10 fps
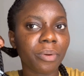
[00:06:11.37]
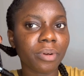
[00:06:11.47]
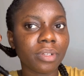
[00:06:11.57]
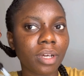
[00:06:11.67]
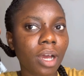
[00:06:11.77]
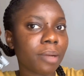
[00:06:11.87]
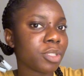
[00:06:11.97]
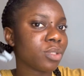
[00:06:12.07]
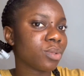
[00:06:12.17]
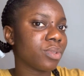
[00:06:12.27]
on, I'm
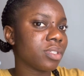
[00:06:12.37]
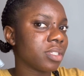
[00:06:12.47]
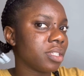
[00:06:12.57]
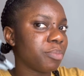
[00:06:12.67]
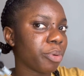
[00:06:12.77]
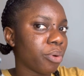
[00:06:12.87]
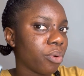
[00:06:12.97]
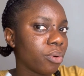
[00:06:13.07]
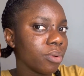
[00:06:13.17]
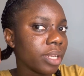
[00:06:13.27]
just going to dip all
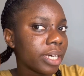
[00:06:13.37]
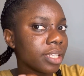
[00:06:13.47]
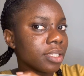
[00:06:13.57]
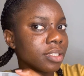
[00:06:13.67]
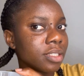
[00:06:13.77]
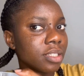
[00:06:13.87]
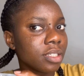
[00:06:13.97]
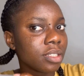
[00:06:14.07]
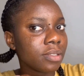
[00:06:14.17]
like this in.